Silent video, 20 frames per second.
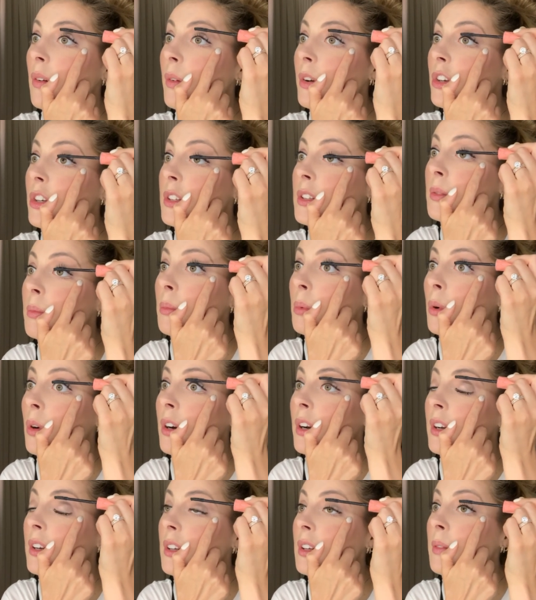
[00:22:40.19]
which is
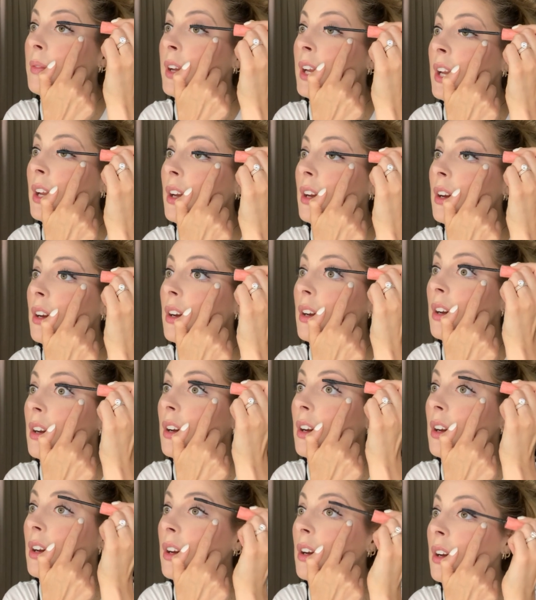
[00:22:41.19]
important to me.
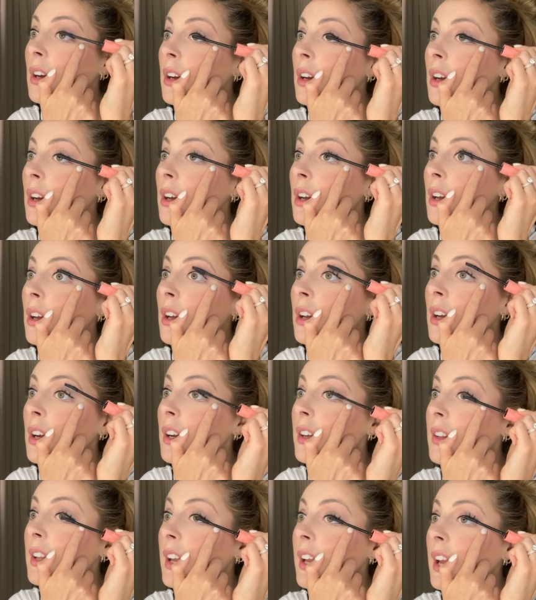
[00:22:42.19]

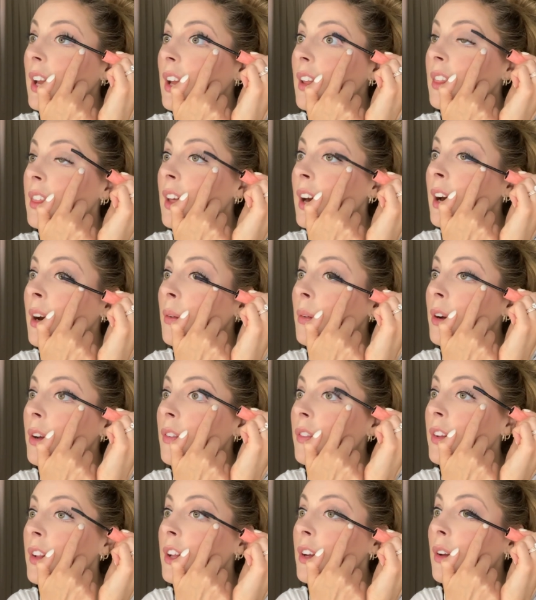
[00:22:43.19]
Because I hate that, where
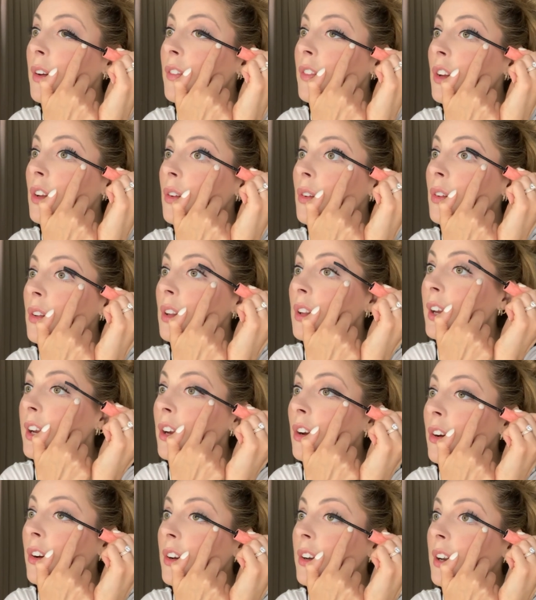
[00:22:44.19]
you feel like you have to use
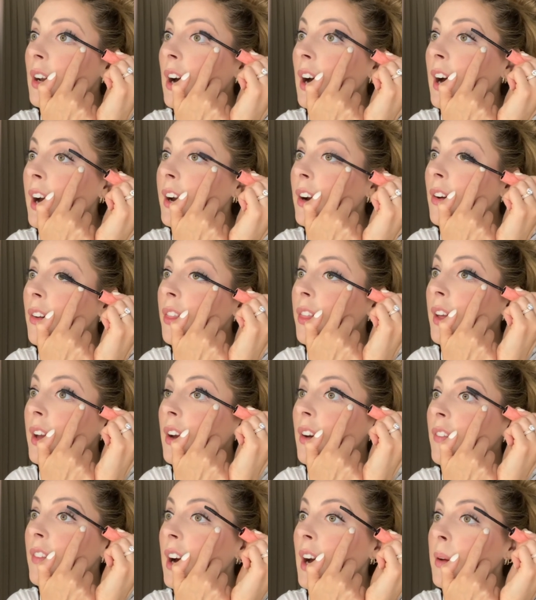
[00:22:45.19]
like your entire
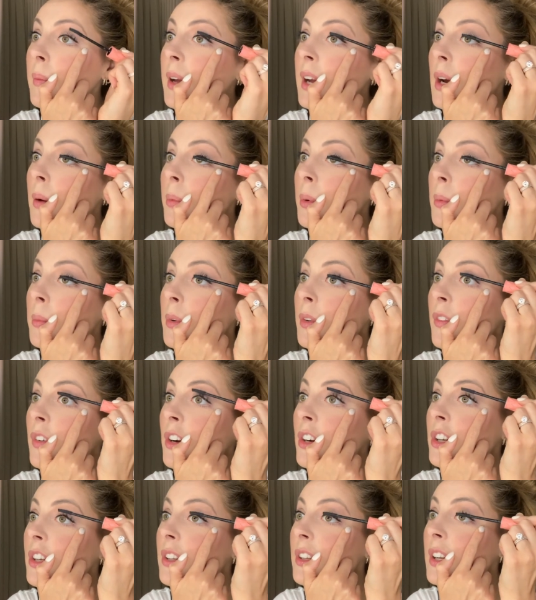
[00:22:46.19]
thing of eye makeup
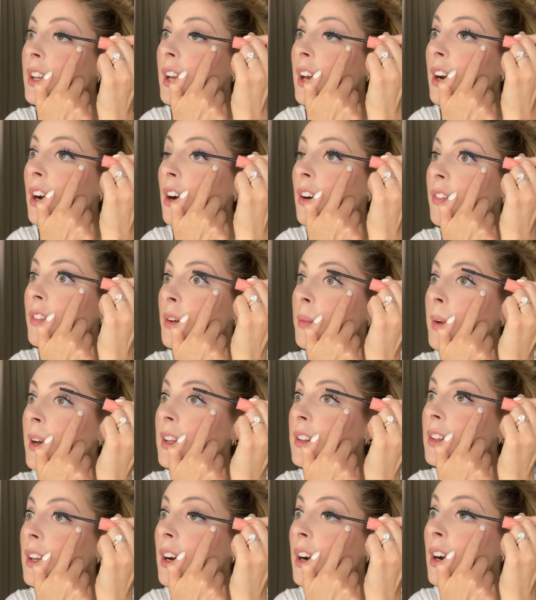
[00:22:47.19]
remover just to get off your
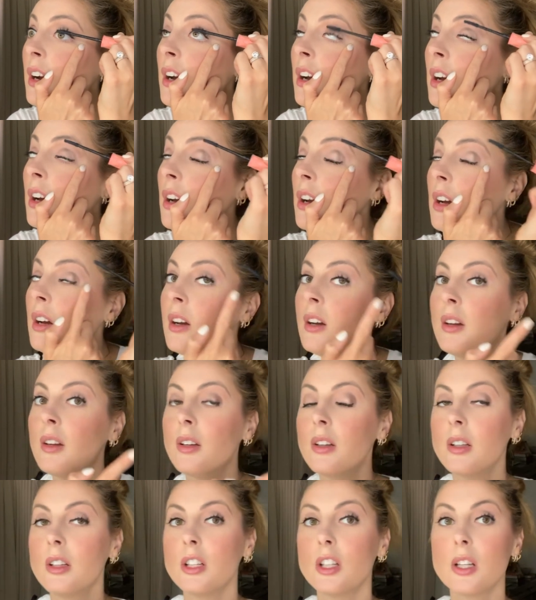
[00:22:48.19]
mascara.
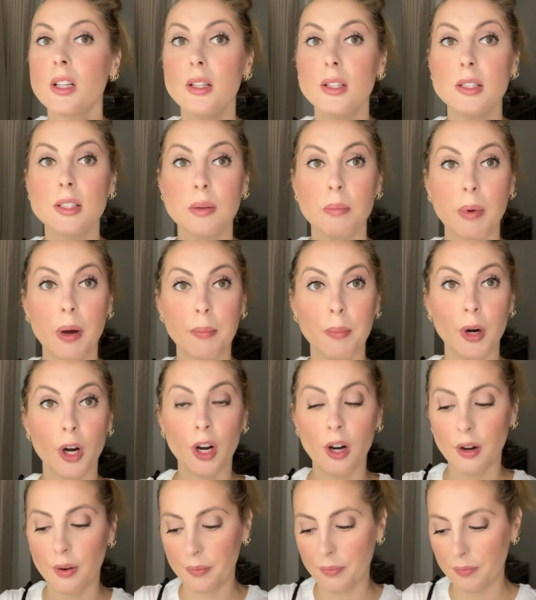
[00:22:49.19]
It's a
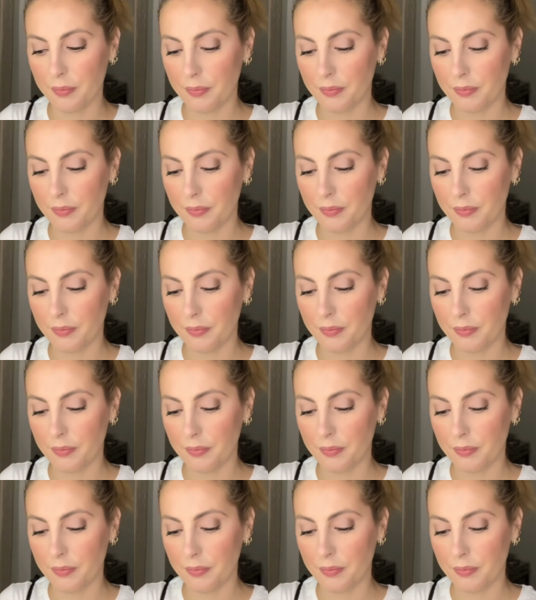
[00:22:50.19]
bummer.